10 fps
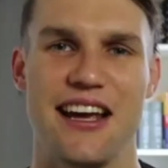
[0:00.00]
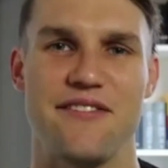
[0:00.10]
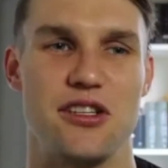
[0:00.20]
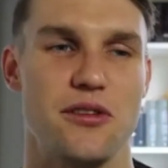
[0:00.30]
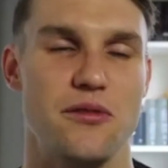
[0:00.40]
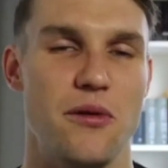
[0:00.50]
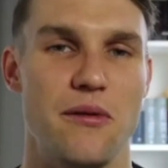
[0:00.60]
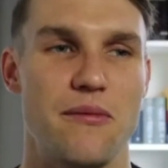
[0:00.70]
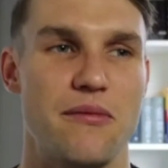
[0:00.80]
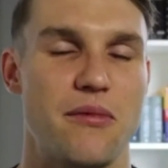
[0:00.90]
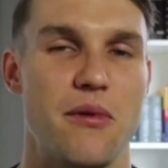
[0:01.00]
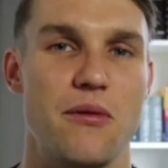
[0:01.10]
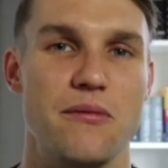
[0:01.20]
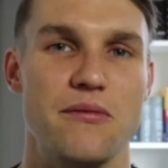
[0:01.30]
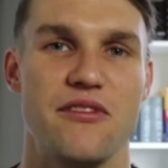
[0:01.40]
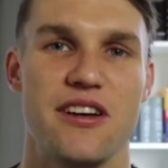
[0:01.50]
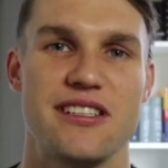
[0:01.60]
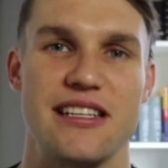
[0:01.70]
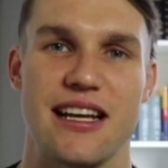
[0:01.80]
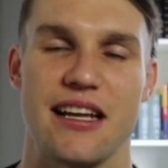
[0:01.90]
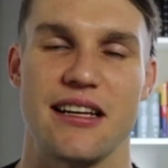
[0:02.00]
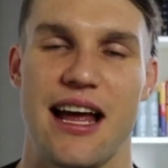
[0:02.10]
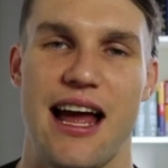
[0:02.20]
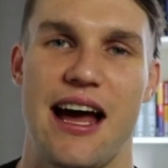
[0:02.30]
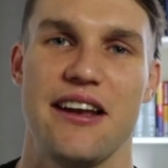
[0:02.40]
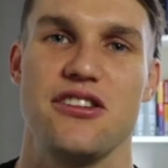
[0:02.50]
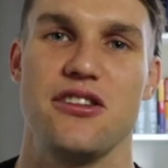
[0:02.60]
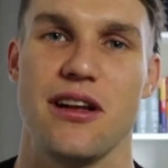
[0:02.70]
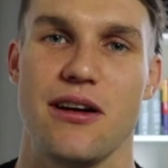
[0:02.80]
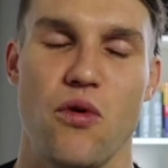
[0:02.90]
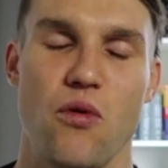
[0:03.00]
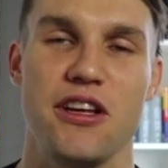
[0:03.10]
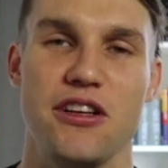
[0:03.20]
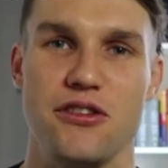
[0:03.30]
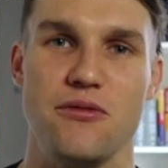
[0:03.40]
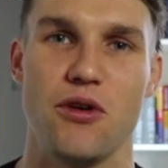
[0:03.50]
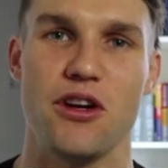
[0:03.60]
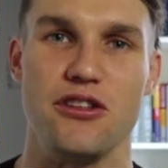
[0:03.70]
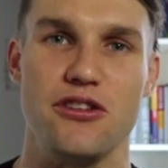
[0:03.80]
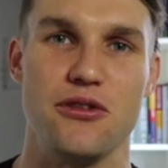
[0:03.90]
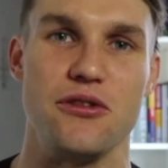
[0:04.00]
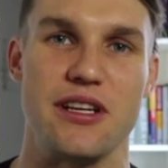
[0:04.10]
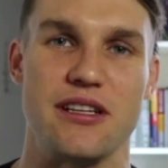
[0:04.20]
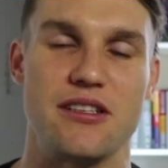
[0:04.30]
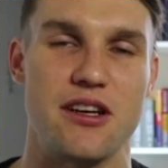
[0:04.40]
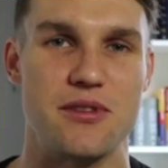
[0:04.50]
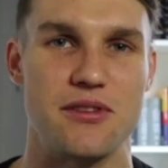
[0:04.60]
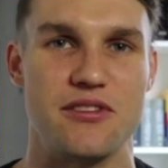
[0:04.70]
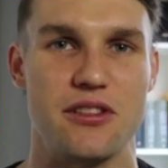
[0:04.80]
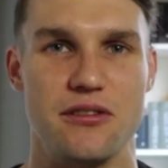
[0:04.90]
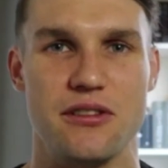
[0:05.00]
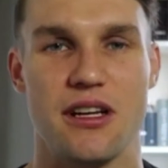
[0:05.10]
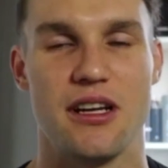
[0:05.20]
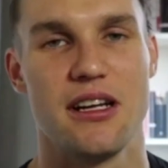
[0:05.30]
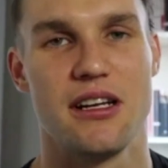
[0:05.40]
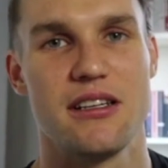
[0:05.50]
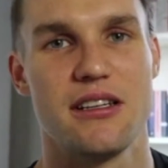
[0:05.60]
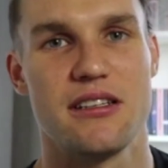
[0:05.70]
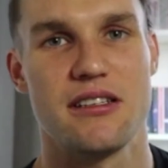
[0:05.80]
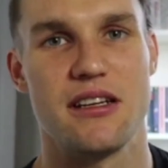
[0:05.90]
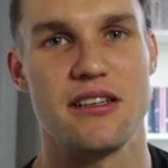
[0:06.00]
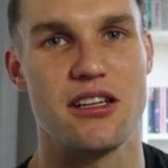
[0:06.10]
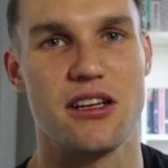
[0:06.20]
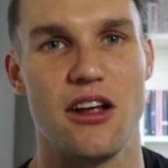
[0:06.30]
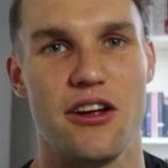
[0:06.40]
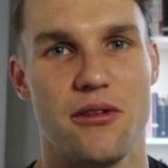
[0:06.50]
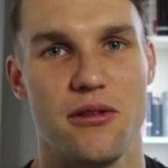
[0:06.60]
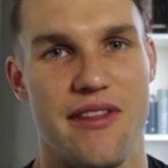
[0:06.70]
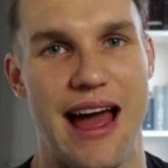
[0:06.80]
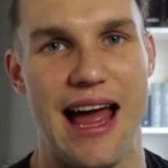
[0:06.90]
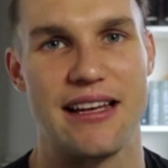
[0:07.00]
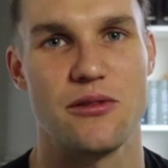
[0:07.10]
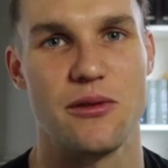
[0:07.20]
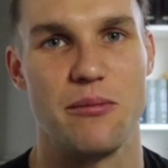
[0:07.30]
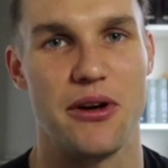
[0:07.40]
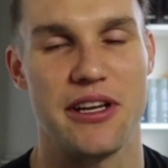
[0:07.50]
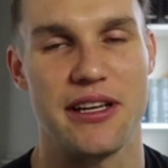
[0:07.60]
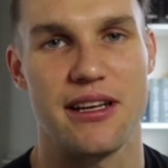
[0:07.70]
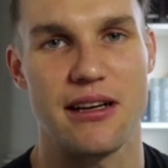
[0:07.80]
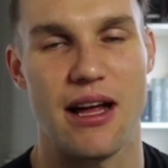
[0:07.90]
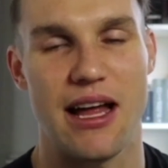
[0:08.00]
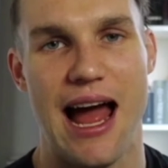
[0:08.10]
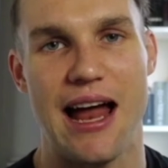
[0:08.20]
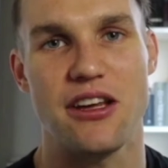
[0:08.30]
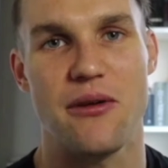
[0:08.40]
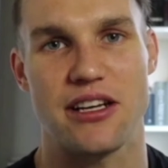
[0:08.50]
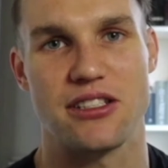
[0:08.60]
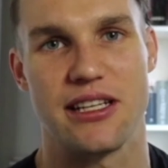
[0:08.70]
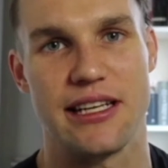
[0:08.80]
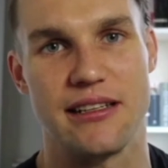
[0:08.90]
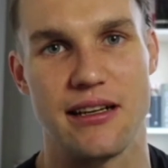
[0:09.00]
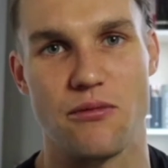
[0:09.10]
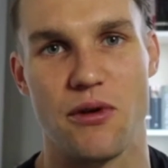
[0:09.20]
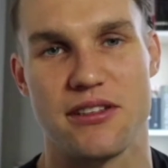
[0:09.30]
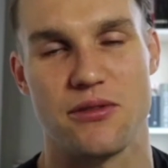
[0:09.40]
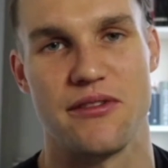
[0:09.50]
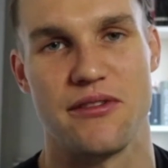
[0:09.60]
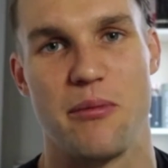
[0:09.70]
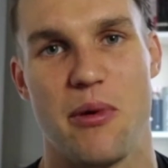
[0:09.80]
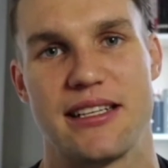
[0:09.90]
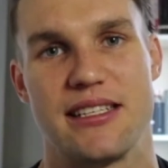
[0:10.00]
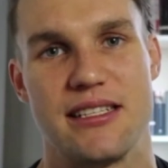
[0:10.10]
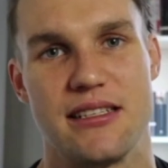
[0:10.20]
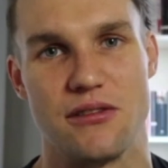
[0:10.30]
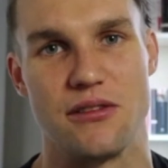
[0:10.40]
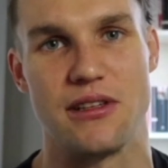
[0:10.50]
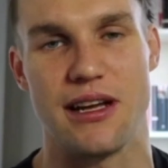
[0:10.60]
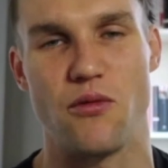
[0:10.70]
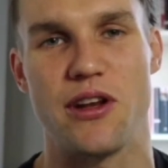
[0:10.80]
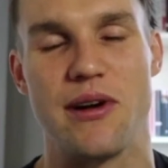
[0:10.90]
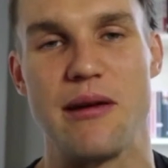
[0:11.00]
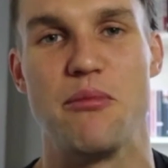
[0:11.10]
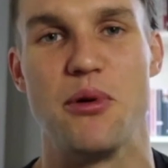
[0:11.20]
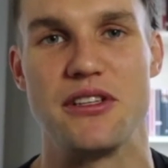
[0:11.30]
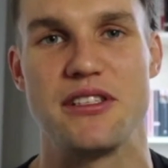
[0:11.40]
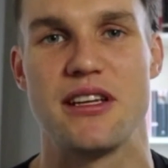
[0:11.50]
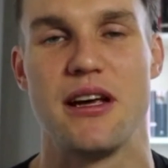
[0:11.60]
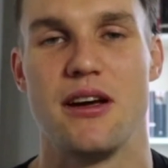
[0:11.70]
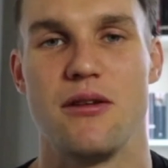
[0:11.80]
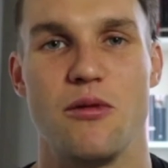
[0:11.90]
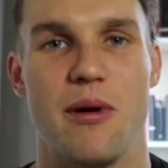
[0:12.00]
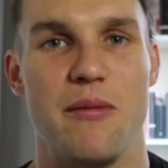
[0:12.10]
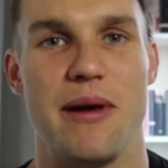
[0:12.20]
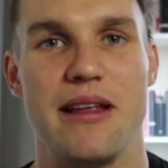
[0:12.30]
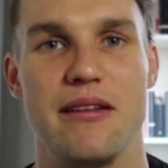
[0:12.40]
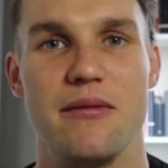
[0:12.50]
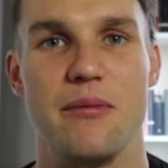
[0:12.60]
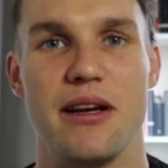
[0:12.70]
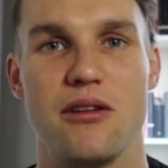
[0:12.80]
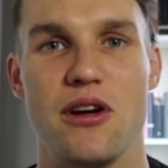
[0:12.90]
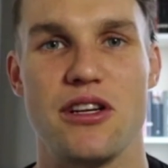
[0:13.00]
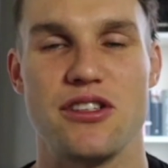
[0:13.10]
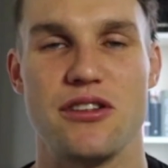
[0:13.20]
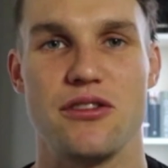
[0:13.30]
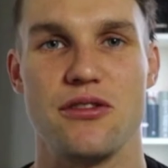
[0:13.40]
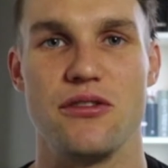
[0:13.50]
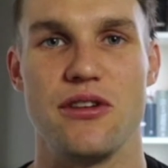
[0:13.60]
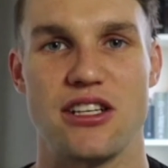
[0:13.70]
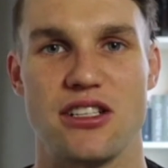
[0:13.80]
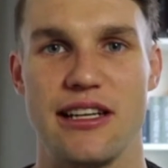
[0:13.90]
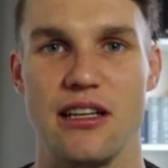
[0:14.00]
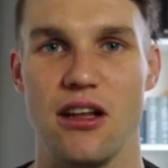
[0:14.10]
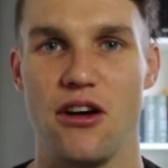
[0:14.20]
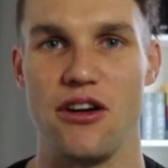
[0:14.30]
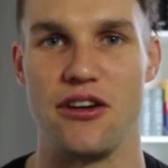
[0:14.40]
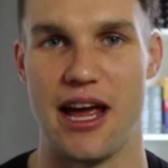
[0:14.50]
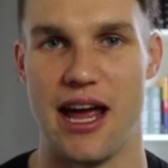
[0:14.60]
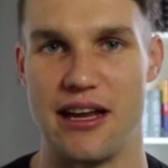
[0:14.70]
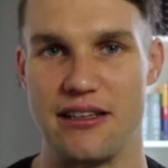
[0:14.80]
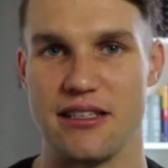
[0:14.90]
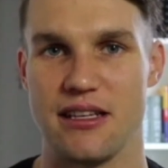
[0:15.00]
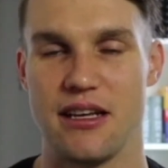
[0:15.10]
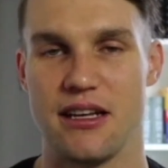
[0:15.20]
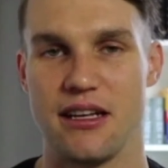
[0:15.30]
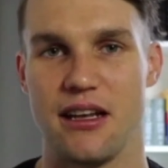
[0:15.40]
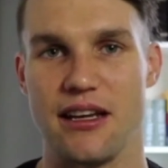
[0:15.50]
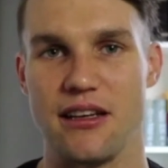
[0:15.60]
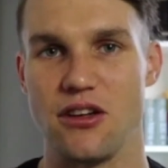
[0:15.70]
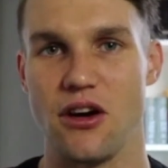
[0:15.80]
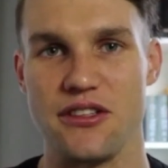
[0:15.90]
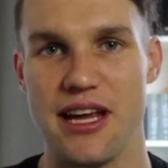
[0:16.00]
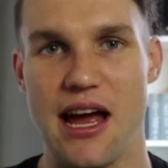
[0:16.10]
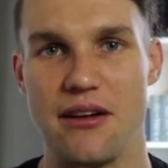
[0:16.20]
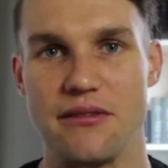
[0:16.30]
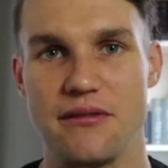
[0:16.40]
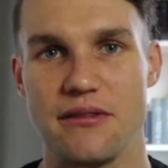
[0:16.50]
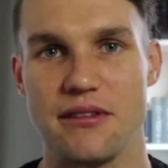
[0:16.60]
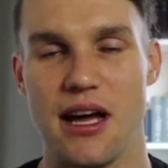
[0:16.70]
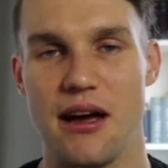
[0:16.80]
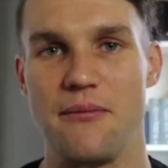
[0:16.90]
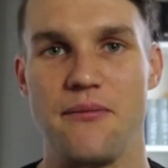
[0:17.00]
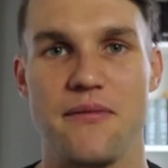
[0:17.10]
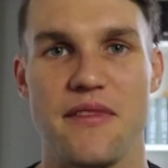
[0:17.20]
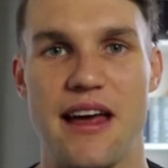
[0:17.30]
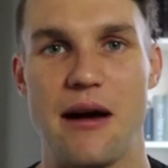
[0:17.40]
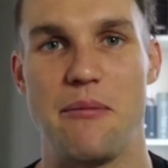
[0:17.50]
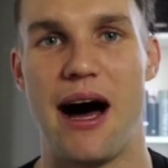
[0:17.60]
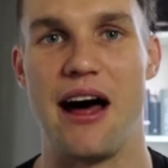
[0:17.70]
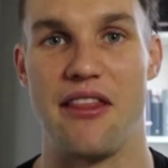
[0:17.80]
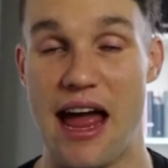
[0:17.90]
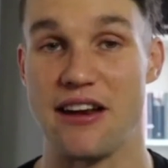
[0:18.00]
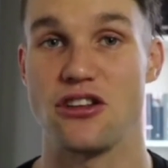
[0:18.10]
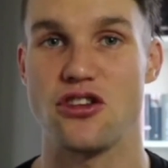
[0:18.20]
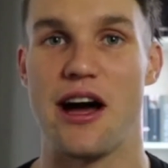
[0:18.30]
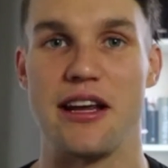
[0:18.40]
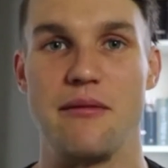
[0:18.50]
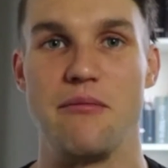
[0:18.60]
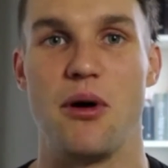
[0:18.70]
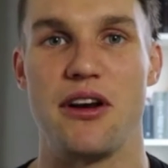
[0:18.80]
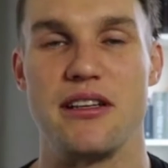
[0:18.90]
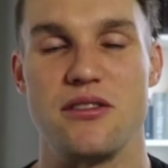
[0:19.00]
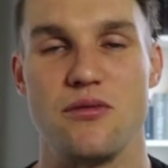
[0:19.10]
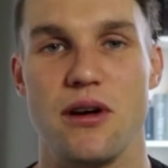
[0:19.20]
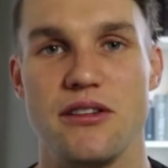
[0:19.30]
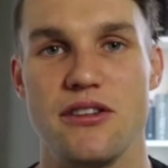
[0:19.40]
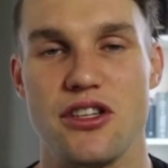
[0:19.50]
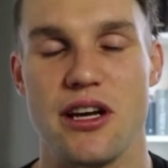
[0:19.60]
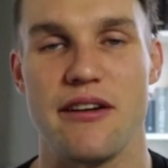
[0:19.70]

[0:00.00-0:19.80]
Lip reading: sure. Well, firstly, it's like, how did you what do you do in terms of to learn all of that and to embody it? Like, how do you actually, like, what are sort of the practices, or like, what are your inputs would probably be the better question, to actually learn and like go down that path and try to embody it as well and share it?